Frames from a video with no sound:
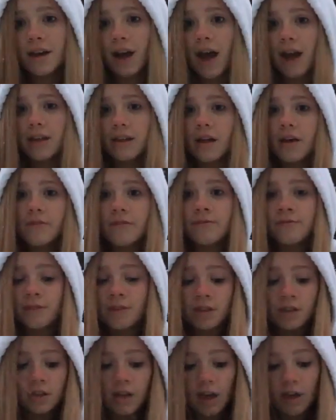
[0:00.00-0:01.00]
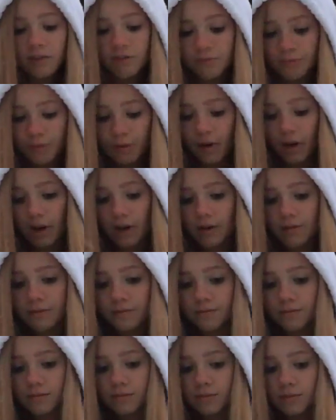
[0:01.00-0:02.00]
I love them to death, but
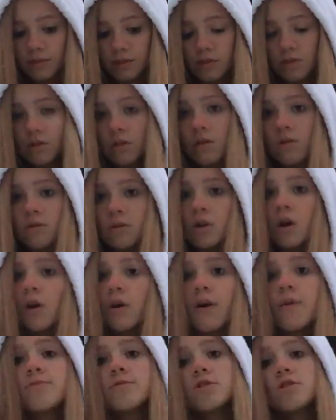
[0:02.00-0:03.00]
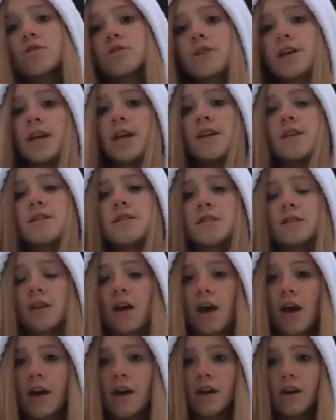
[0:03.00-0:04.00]
you don't go up to a kid and
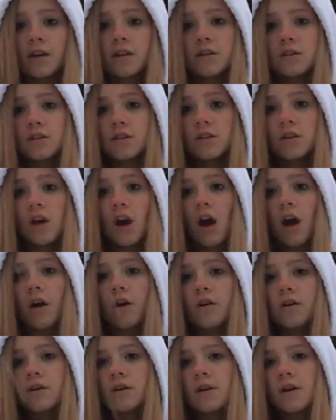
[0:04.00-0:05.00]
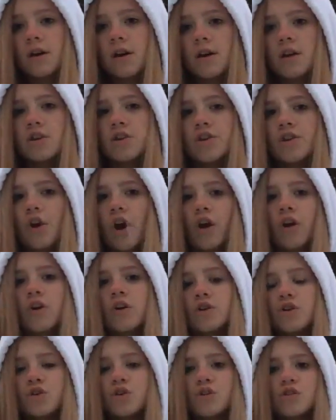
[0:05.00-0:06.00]
say, you know, you're not
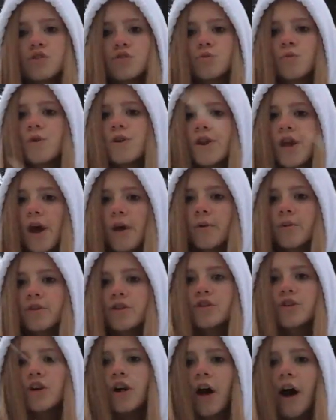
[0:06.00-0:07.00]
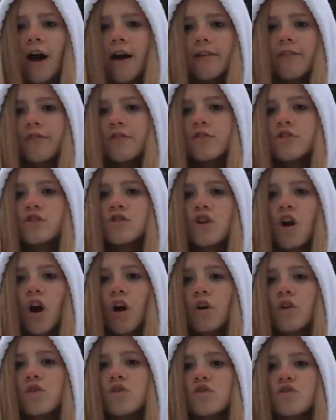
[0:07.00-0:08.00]
going to do this one day with your life. You're
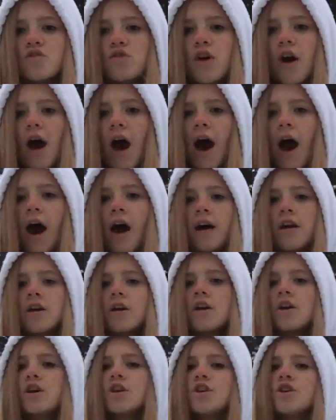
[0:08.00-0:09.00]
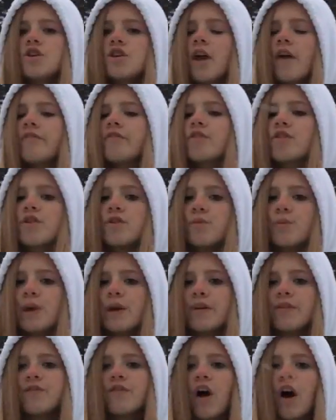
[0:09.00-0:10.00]
not going to do that. You're never going to
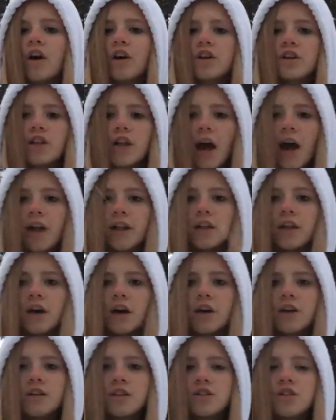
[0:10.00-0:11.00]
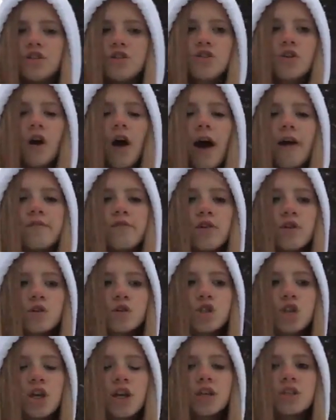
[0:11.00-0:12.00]
be a vlogger, Lila. You don't have no
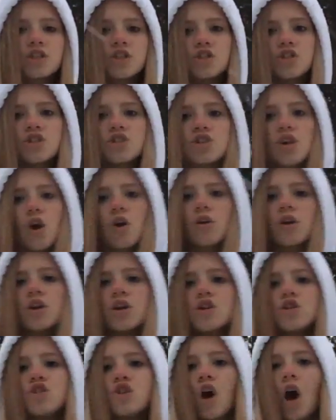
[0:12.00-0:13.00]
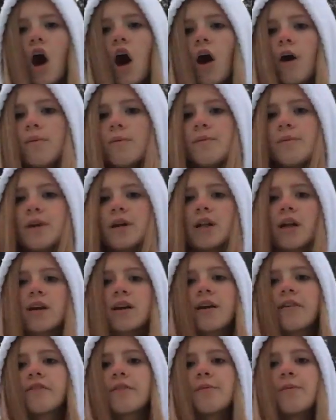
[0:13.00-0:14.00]
chance. You just go get a job and be
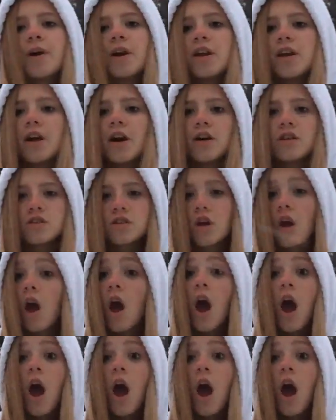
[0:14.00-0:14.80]
like everybody else.